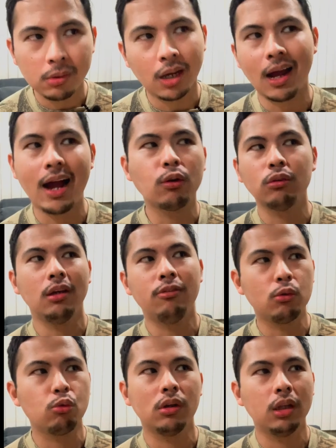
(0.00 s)
Like, I don't
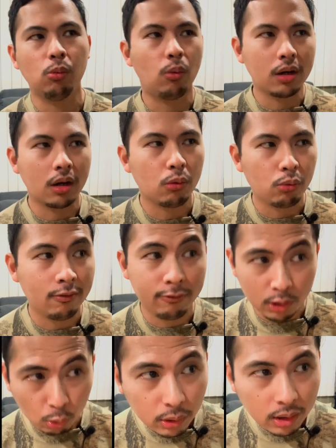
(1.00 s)
even really wanna
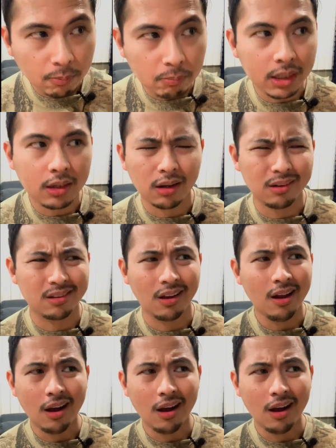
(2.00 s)
review it because